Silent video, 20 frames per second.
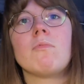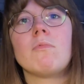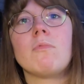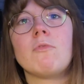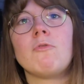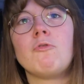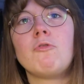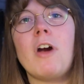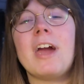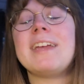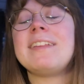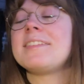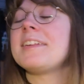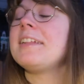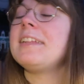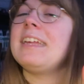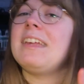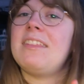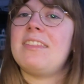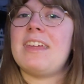
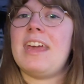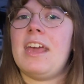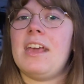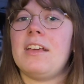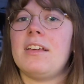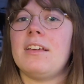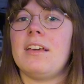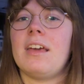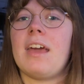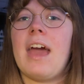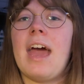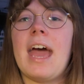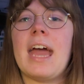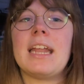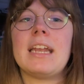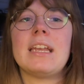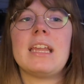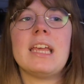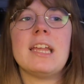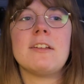writerly thing
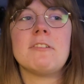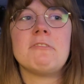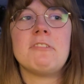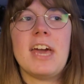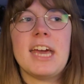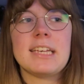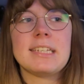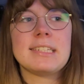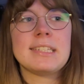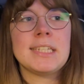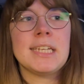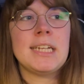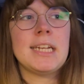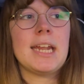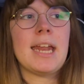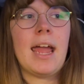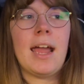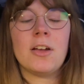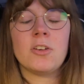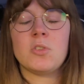and invest in an
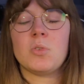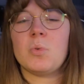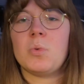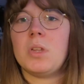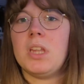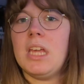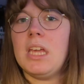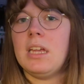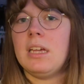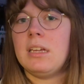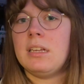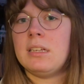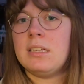actually